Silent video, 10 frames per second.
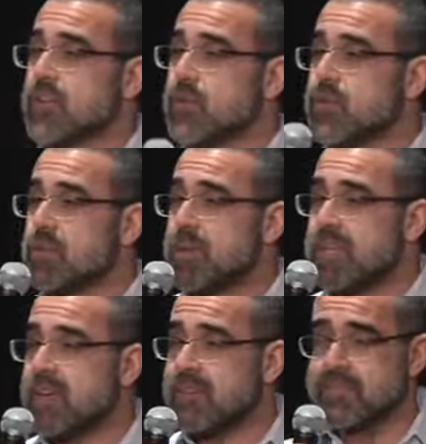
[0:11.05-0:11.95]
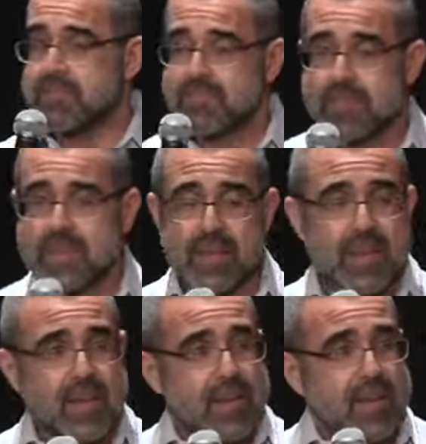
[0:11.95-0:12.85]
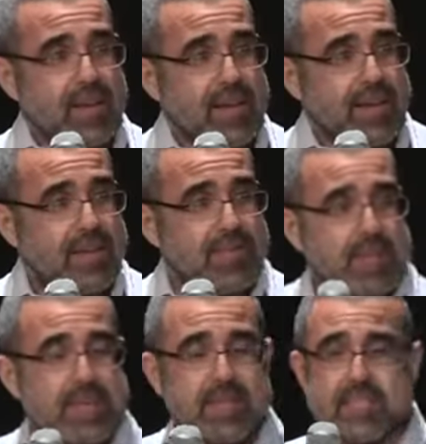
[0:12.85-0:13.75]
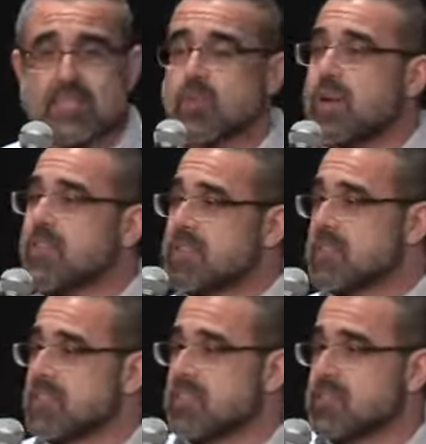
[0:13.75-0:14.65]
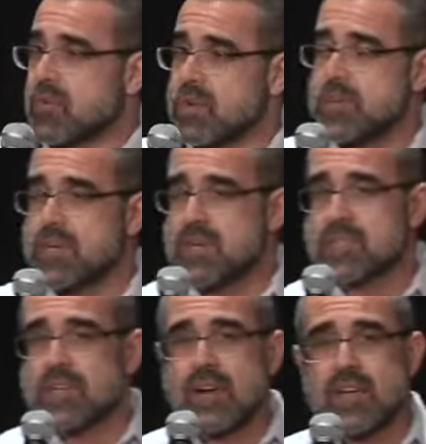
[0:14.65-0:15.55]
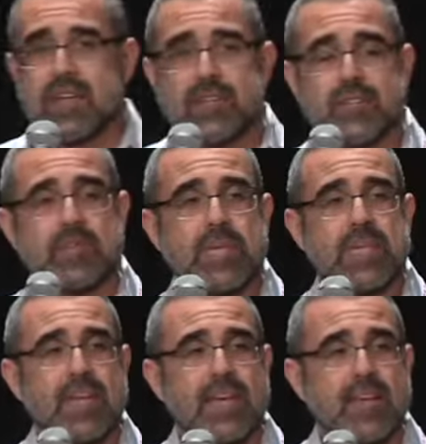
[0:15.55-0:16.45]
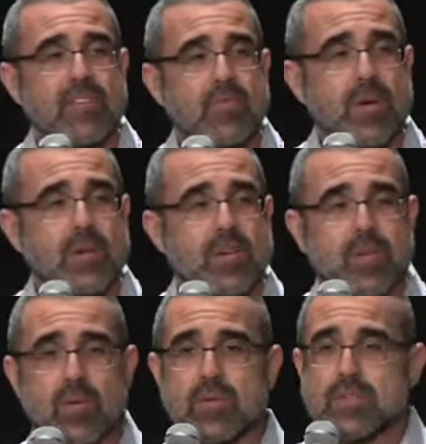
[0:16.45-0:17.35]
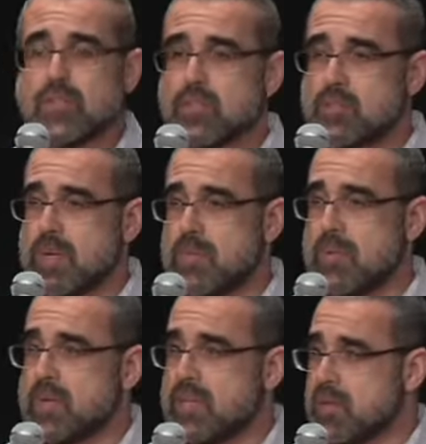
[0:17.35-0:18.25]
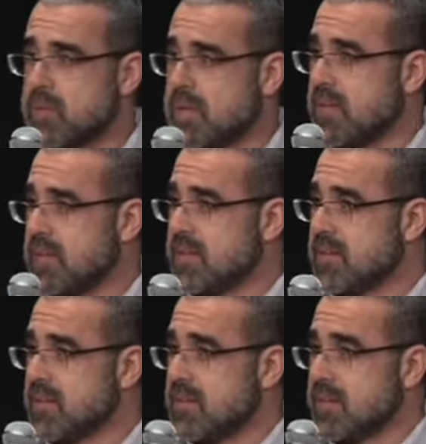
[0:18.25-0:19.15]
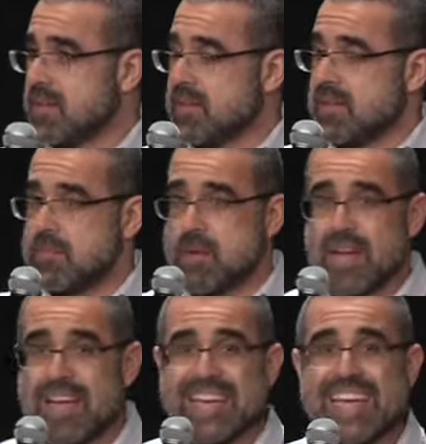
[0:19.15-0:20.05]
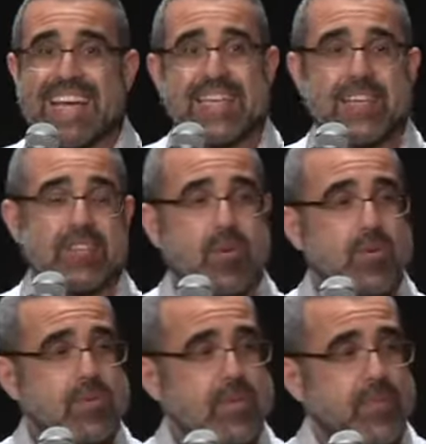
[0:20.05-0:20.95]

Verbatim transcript: News and Media. Uh, this is quite an interesting story because the Guardian News and Media is one of the oldest newspaper in the UK, about 190 years old.